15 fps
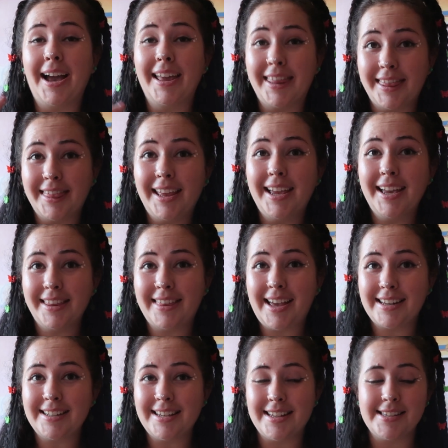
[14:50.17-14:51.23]
I think
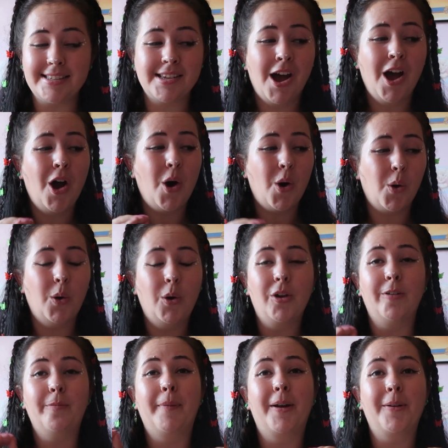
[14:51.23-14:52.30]
that is all
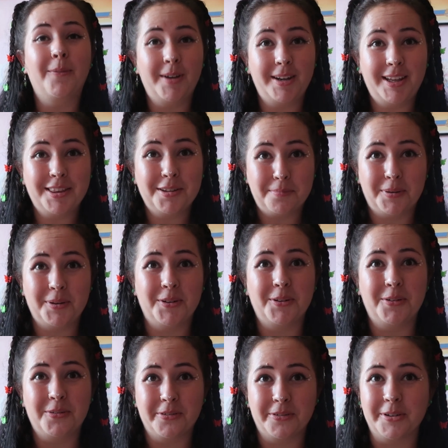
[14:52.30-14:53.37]
of my Winnie the
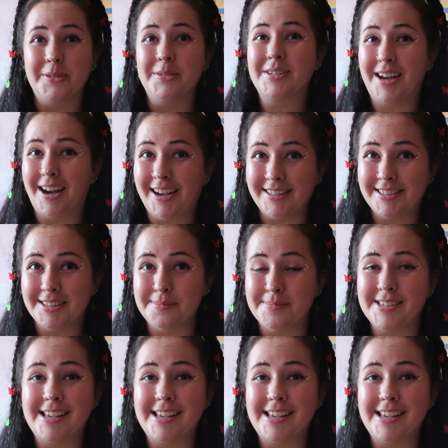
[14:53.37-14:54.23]
Pooh fruit items.